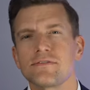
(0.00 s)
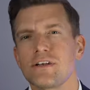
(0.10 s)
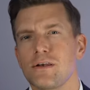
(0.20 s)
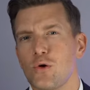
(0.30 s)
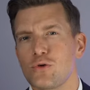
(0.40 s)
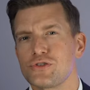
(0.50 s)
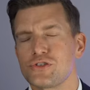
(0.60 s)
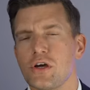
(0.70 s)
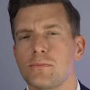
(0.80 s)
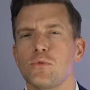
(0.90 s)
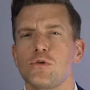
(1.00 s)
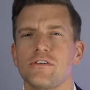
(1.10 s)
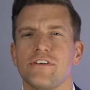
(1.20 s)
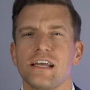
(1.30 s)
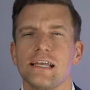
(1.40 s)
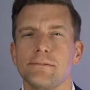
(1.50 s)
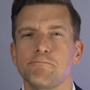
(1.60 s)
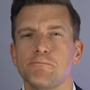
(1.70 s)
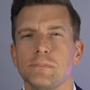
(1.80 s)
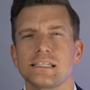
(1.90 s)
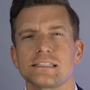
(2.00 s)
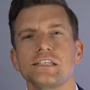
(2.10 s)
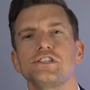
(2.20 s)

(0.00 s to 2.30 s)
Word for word: of a launch and more of a, let's say,